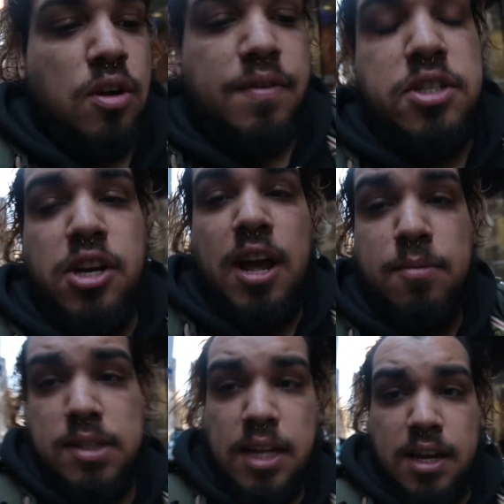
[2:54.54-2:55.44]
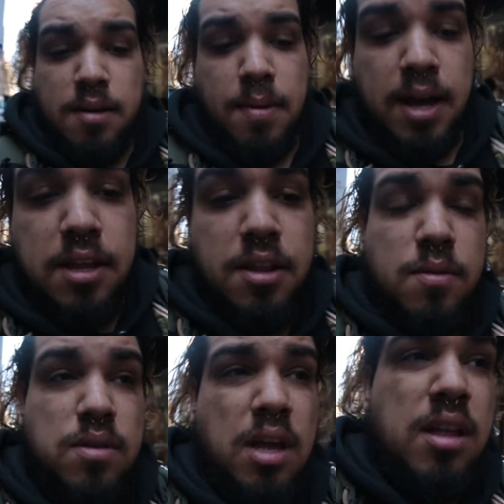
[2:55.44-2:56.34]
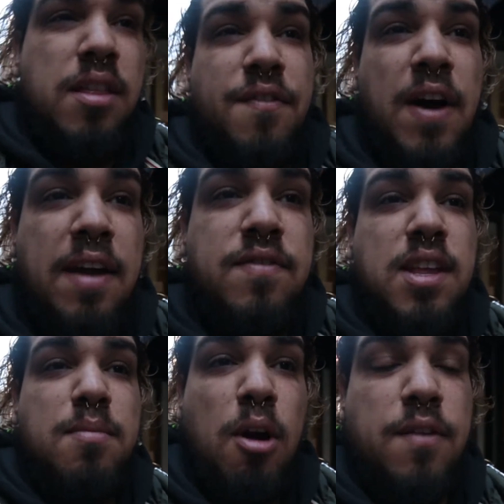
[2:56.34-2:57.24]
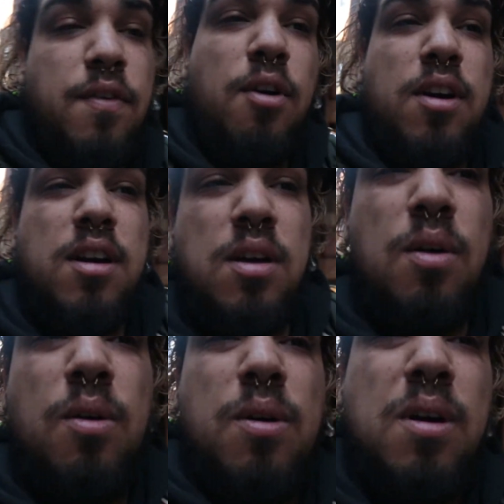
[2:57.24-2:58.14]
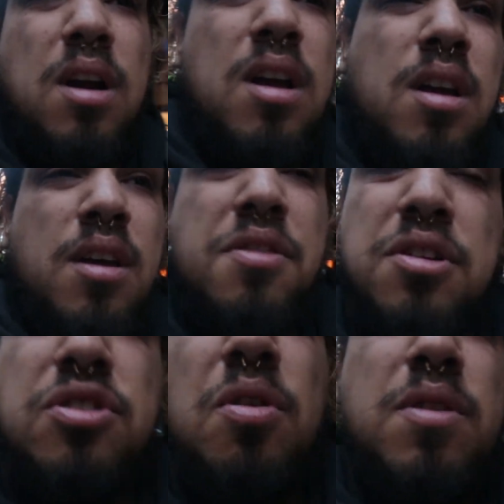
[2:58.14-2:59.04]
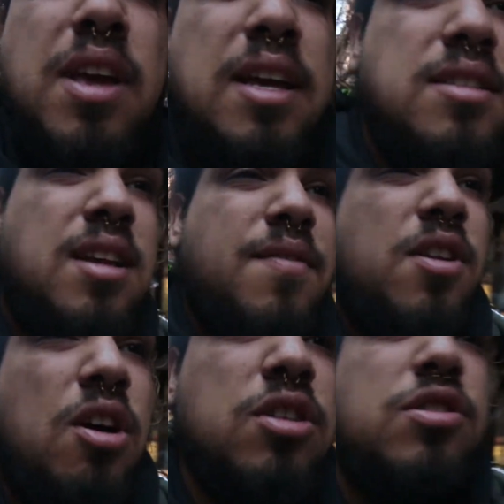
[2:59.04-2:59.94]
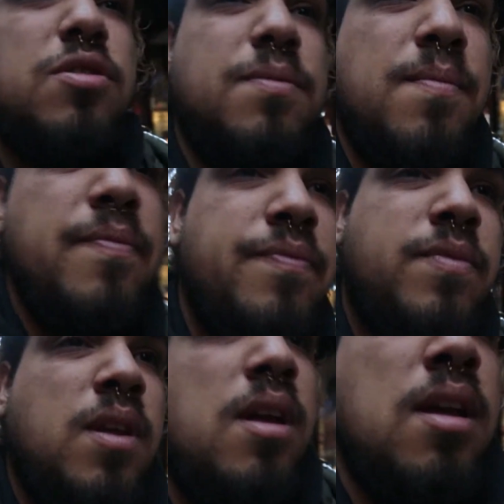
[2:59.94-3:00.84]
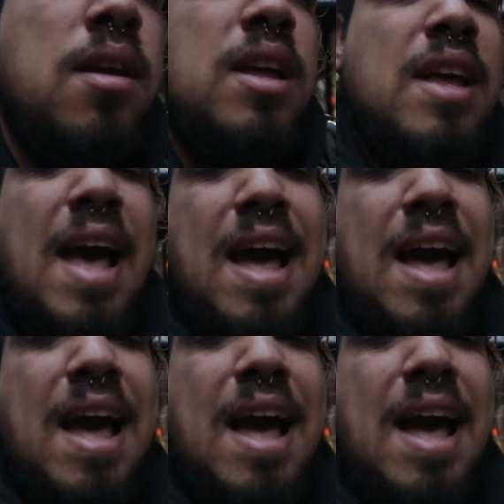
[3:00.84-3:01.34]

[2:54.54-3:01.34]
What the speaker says: So originally I was thinking about either the 5D Mark IV or the Sony A7R II. I